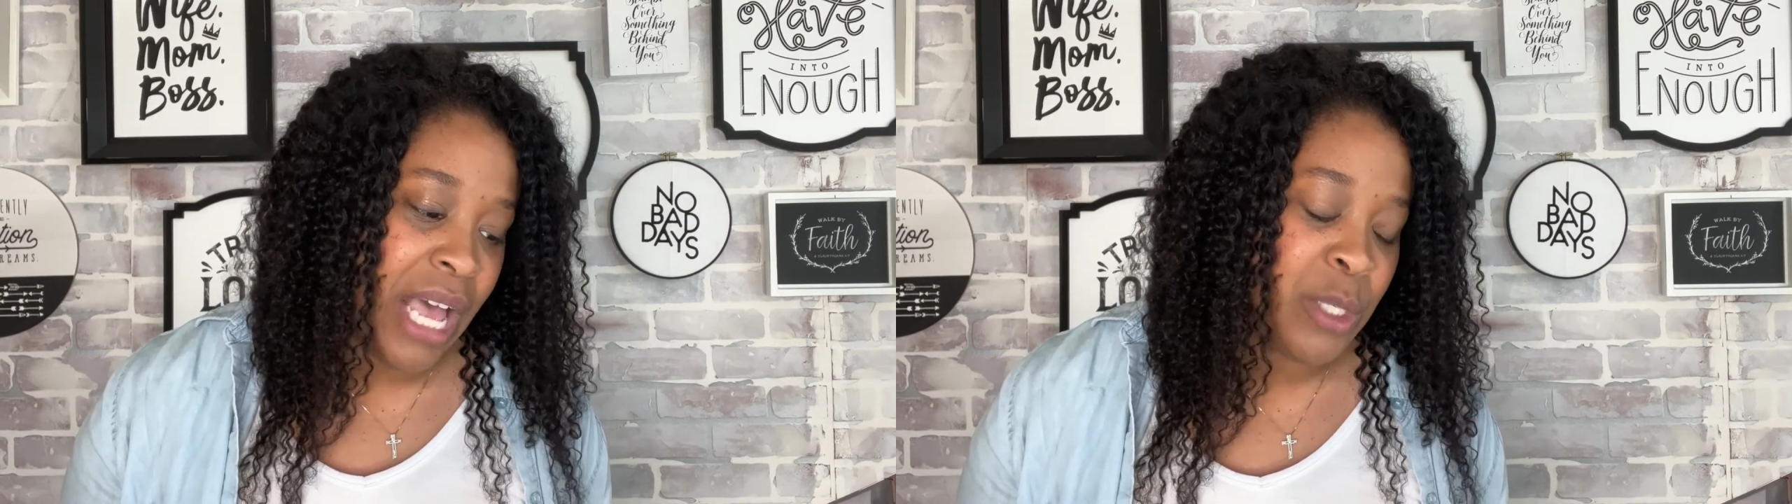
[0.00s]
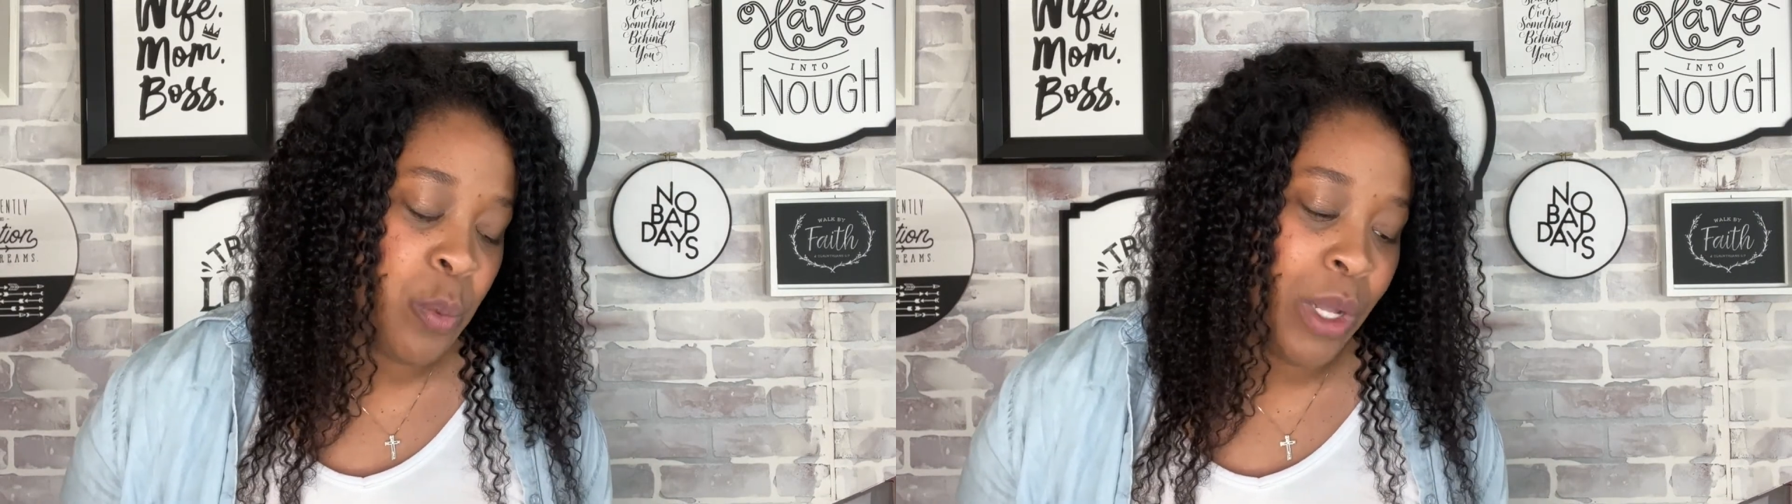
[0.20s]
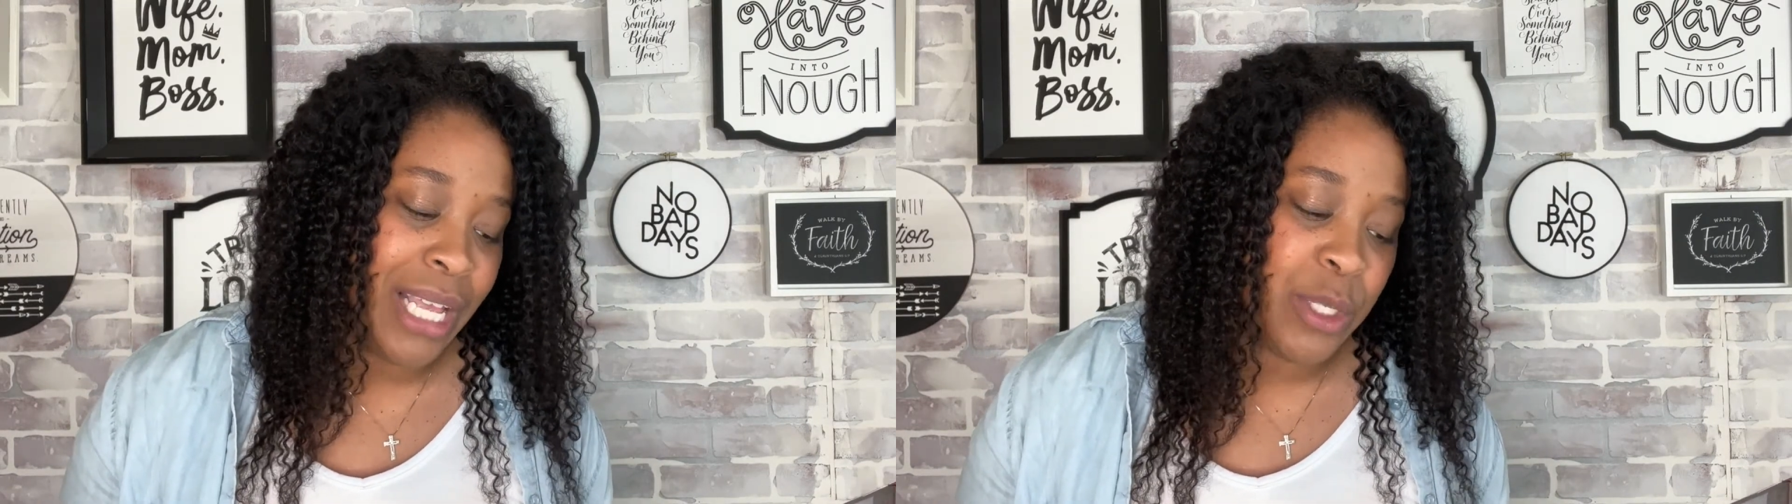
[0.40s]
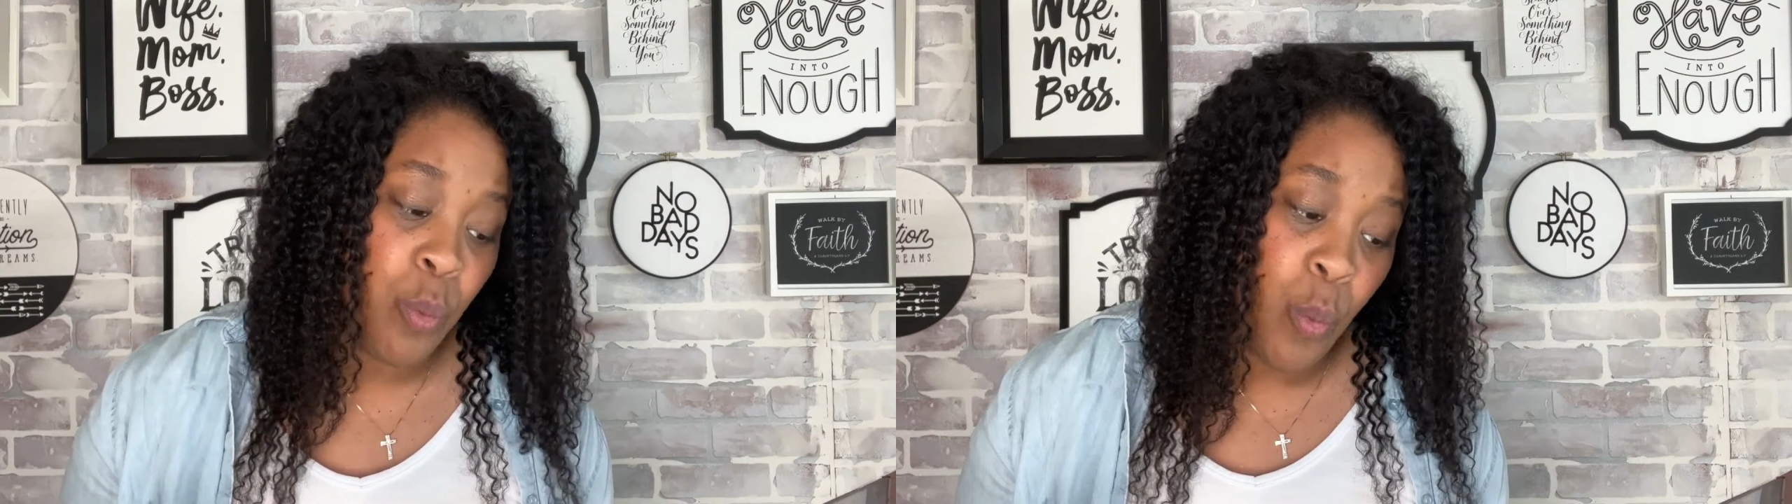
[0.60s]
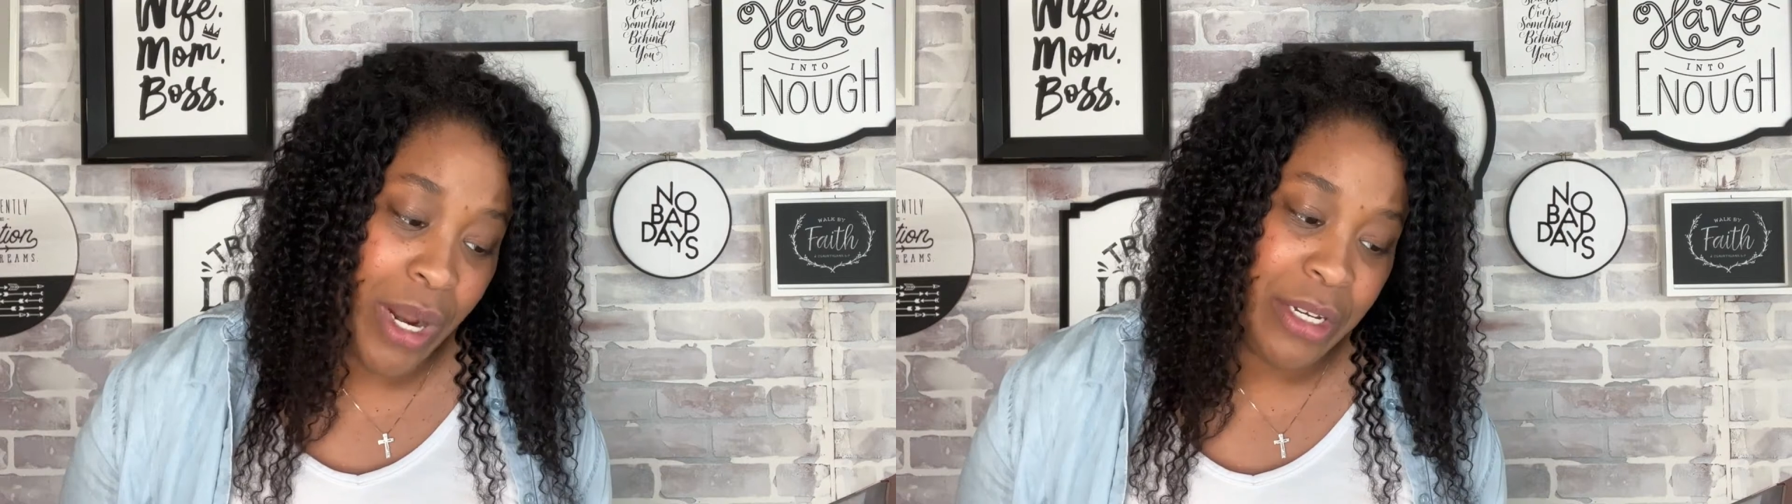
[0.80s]
as well as
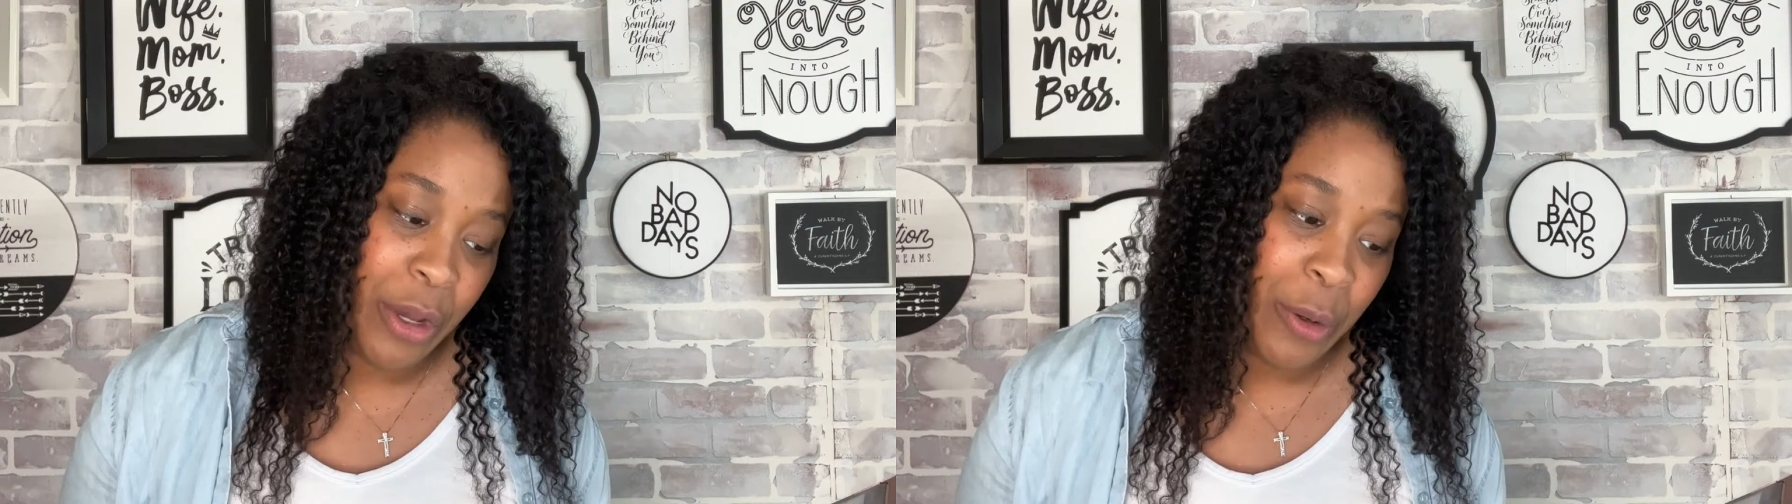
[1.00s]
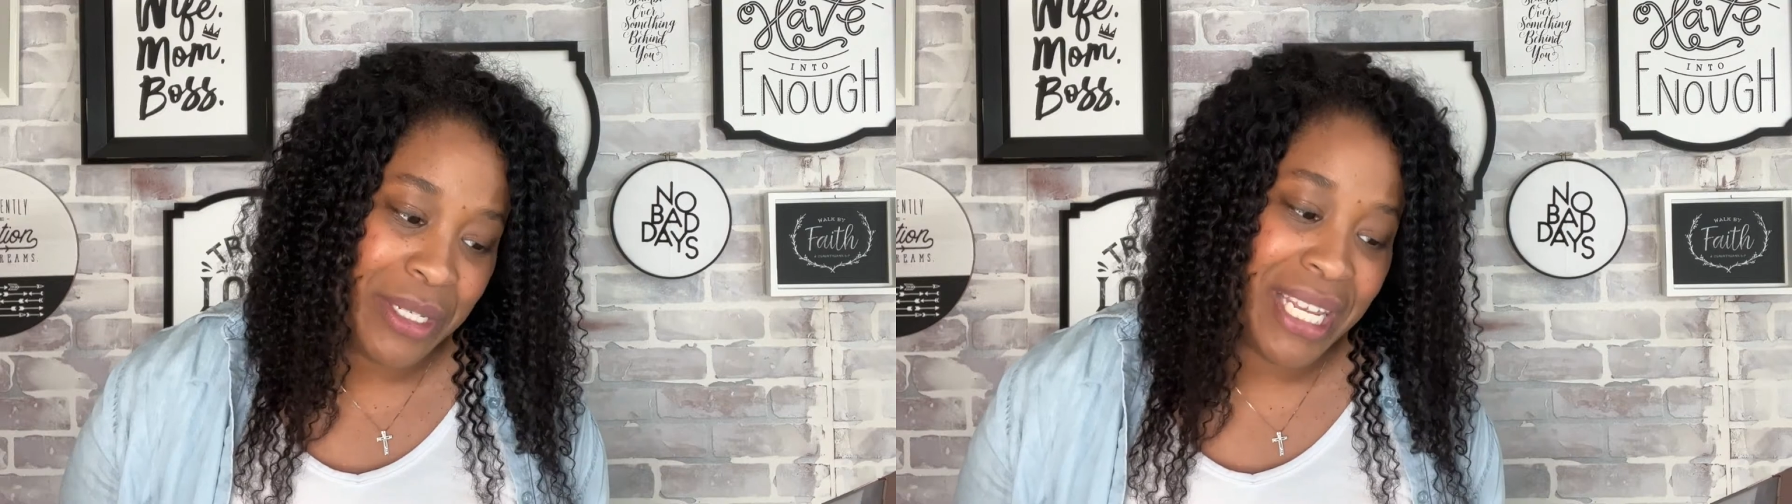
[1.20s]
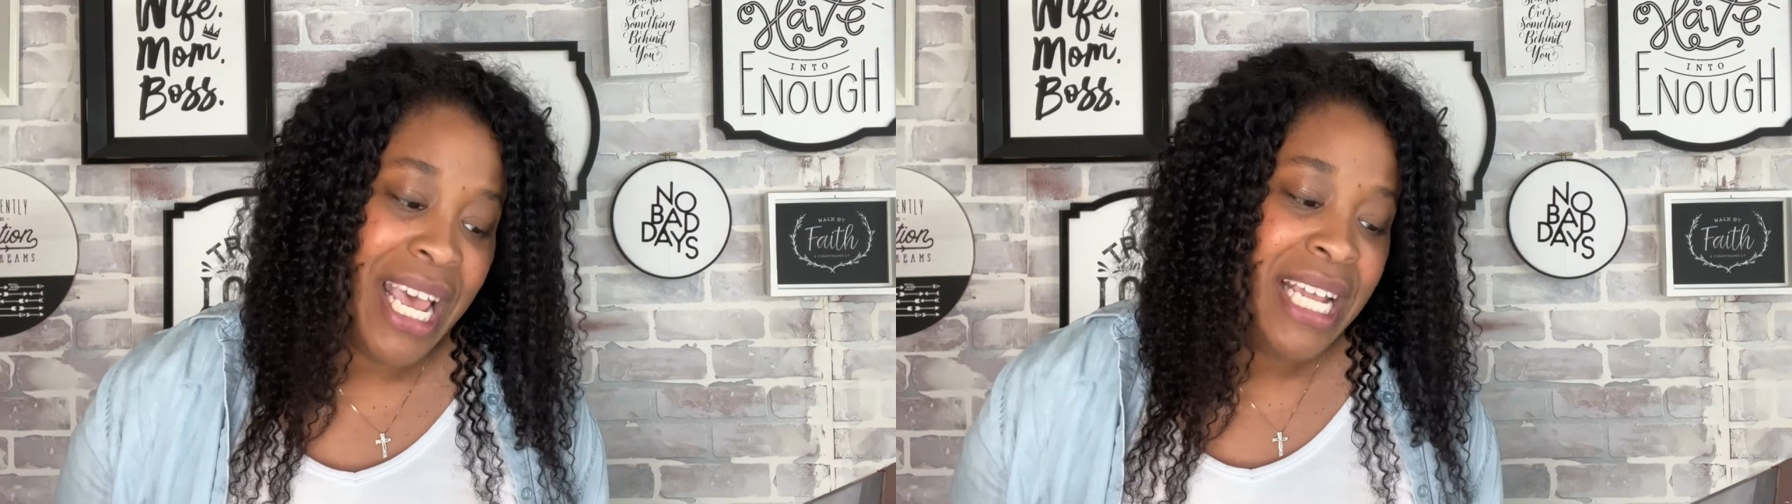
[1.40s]
windows